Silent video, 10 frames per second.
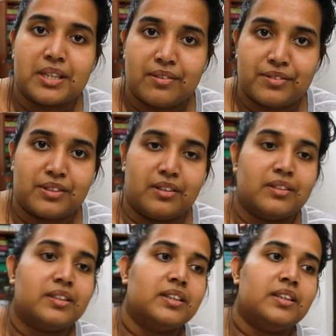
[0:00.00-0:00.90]
out of
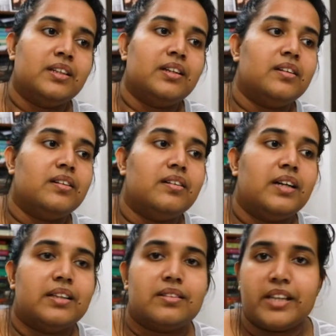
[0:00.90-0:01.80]
stock
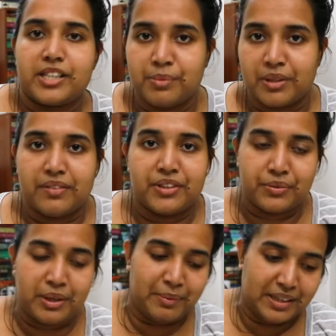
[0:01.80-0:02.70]
at Xfographics
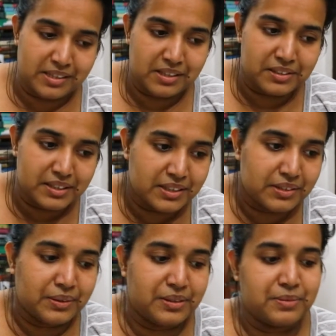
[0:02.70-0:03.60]
when I placed the order.
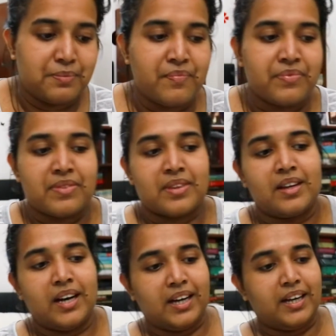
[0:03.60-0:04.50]
So
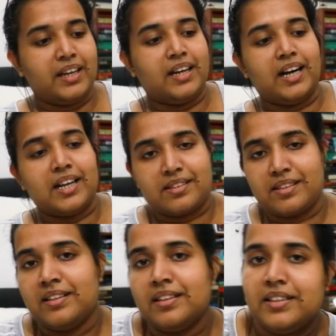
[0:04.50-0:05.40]
I asked
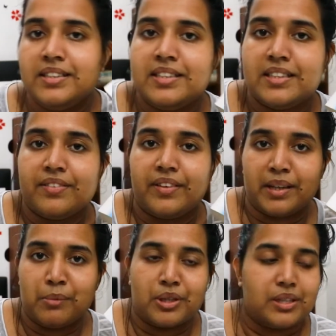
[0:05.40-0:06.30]
her if I
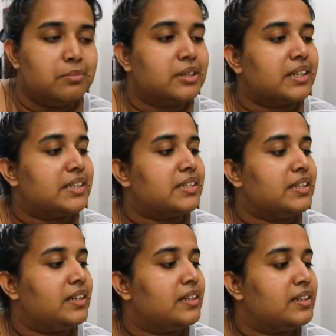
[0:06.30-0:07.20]
can borrow her book, and
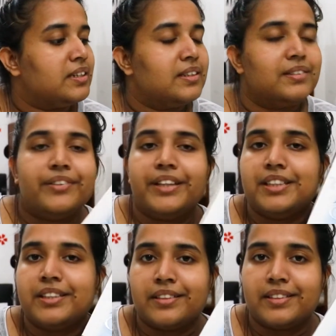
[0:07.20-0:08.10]
she
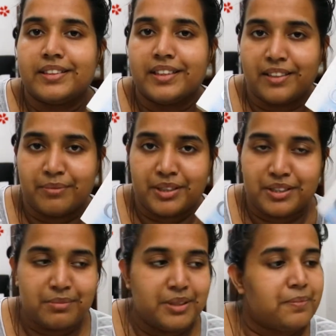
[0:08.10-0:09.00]
very generously gave it
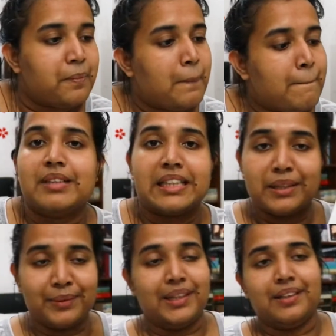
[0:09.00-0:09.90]
to me. But
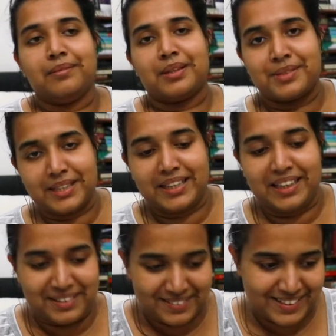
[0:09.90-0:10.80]
anyway, what I was getting
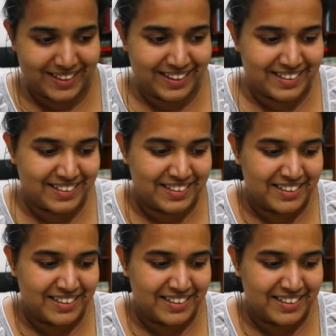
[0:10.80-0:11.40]
at was that